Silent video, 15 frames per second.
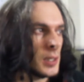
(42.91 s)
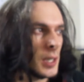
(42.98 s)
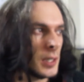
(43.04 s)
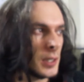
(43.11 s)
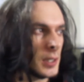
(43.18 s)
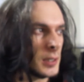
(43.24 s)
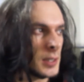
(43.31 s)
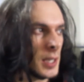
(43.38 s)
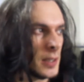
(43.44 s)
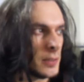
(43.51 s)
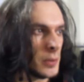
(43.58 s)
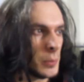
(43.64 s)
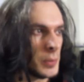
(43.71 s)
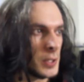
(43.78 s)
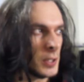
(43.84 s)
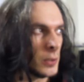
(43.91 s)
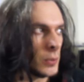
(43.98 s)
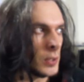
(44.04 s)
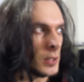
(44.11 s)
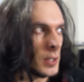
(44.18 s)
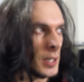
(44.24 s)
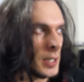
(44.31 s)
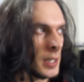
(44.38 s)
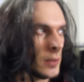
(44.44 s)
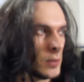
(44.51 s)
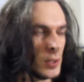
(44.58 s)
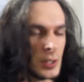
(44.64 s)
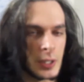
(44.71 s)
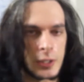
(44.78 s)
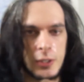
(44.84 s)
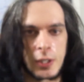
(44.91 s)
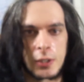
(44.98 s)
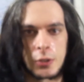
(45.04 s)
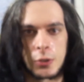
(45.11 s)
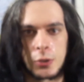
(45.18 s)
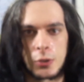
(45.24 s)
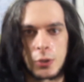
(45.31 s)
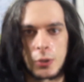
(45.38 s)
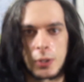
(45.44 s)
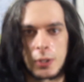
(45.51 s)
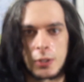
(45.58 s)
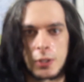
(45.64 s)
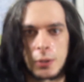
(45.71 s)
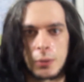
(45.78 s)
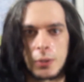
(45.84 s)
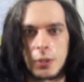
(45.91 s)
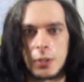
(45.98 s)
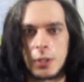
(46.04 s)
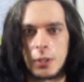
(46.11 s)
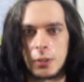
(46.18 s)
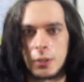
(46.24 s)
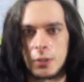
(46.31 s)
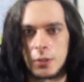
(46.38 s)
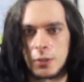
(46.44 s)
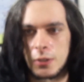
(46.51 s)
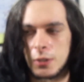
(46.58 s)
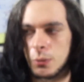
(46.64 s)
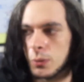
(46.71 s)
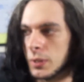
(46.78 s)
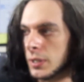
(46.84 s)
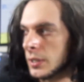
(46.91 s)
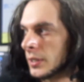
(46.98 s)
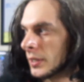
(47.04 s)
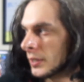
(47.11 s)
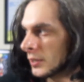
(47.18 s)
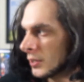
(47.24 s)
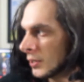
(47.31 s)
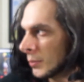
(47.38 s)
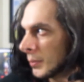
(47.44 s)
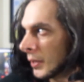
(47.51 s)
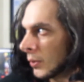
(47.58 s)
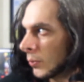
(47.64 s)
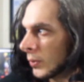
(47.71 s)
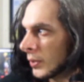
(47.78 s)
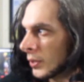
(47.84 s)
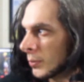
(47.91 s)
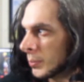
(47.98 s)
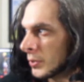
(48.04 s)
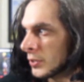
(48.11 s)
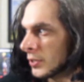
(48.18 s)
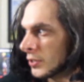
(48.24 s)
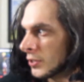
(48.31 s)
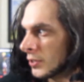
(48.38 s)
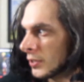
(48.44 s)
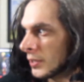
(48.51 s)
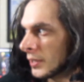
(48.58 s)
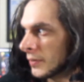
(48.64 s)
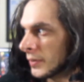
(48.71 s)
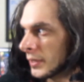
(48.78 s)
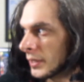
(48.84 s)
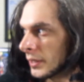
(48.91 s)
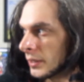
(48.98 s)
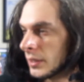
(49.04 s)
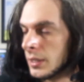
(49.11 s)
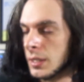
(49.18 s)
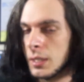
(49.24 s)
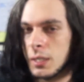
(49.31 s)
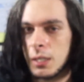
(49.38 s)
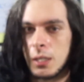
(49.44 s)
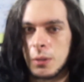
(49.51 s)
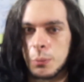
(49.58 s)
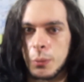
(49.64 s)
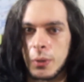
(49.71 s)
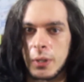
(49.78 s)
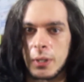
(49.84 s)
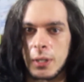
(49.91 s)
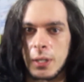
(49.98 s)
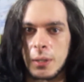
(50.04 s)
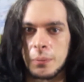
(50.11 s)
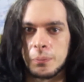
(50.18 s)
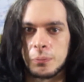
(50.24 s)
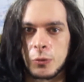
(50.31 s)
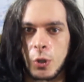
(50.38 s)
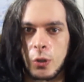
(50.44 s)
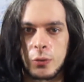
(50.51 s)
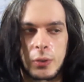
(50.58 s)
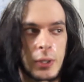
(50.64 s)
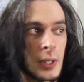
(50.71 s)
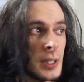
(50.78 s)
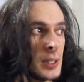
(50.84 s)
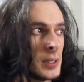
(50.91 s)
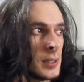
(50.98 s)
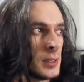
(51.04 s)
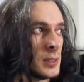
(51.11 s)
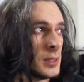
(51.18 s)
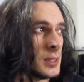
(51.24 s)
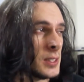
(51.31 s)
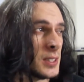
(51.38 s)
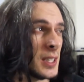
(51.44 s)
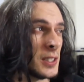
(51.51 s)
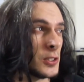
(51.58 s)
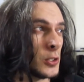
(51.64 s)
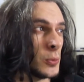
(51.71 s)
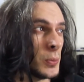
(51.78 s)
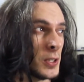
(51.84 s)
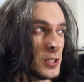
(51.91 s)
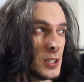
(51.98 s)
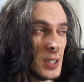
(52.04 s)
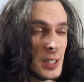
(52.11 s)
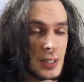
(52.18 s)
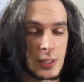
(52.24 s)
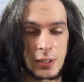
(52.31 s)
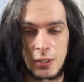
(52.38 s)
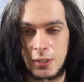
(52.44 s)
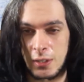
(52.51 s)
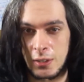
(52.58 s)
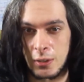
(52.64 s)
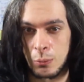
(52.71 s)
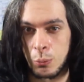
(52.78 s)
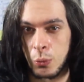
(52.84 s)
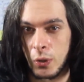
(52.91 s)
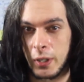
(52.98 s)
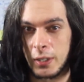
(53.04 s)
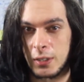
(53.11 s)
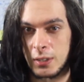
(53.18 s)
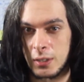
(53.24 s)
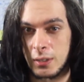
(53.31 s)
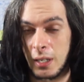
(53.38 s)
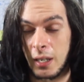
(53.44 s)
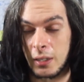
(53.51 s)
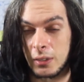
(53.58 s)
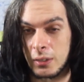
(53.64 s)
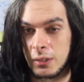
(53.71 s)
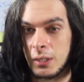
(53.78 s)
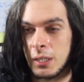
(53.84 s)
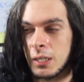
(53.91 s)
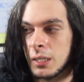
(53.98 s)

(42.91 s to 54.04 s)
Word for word: I'd like to have him here when I have the lights on too, so he can see what the deal is and see what he thinks about where they're positioned and everything. But um, hopefully it's not too much light because these things are bright as hell.